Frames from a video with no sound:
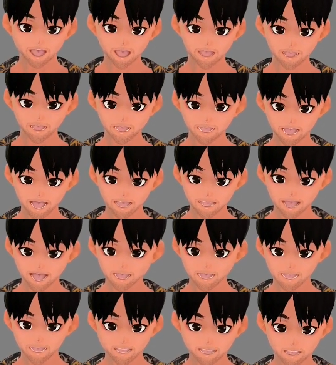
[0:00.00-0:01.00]
to be able to
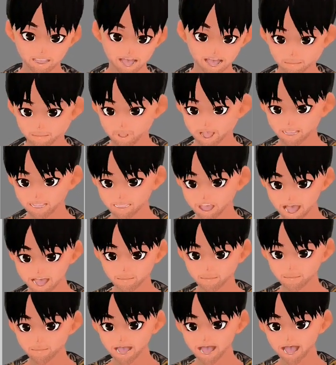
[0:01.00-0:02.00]
be tracked when you talk.
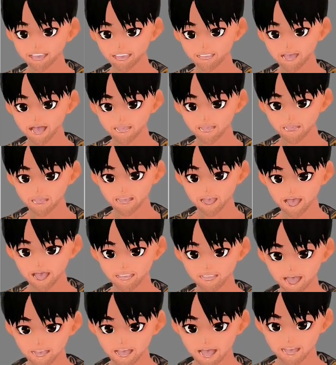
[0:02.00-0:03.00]
After that, we
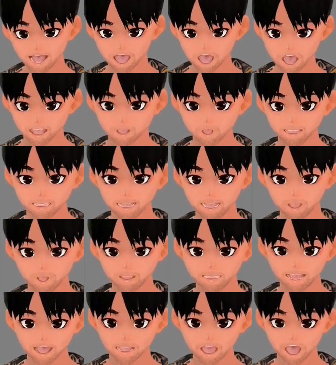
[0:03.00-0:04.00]
got always use
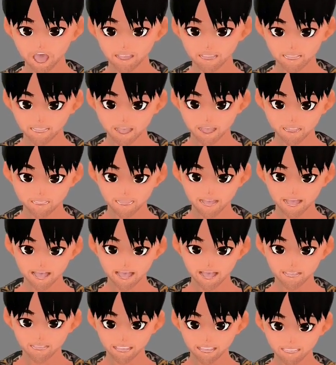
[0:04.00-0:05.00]
full lip sync
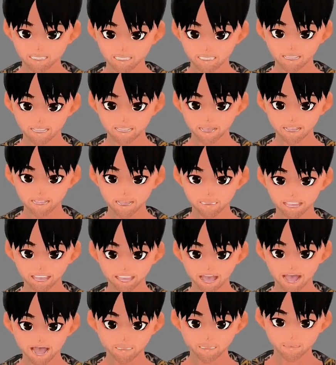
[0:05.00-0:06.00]
animation.
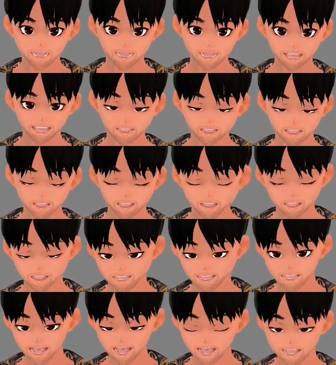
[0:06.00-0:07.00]
And yeah, for sure,
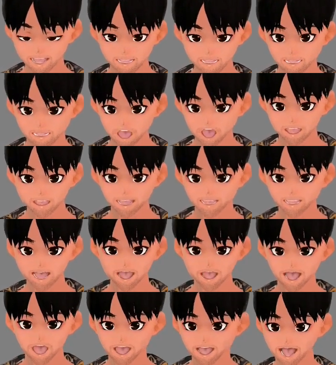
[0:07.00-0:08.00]
like full range of
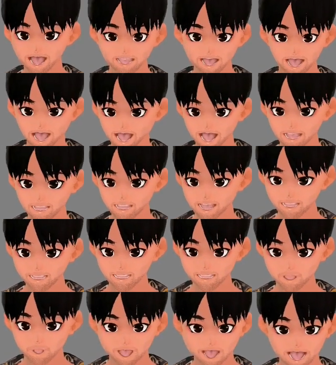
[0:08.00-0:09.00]
motion with the mouth, like
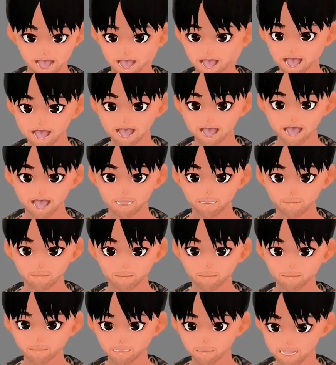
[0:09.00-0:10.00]
wow.
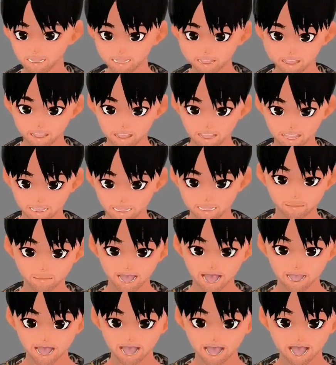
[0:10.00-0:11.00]
Yeah, for sure.
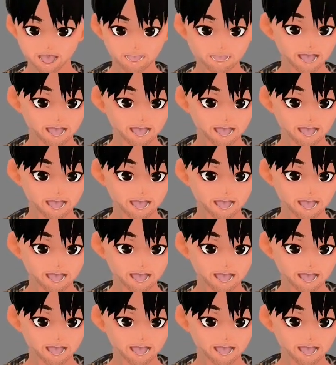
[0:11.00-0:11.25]
After that, we got